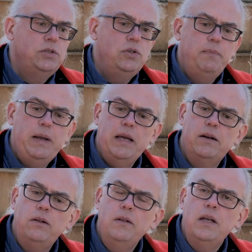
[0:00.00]
to the
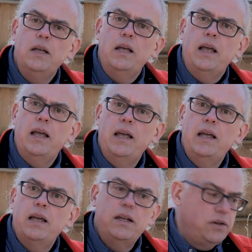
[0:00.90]
panel
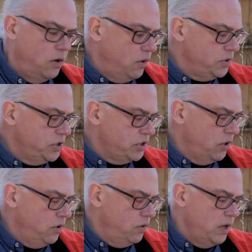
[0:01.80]
and
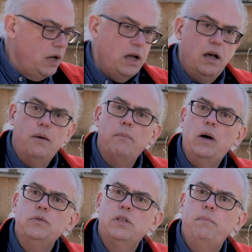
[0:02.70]
also uh,
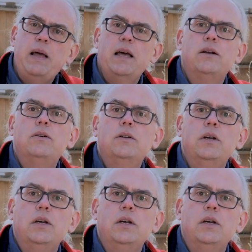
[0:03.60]
mount the panel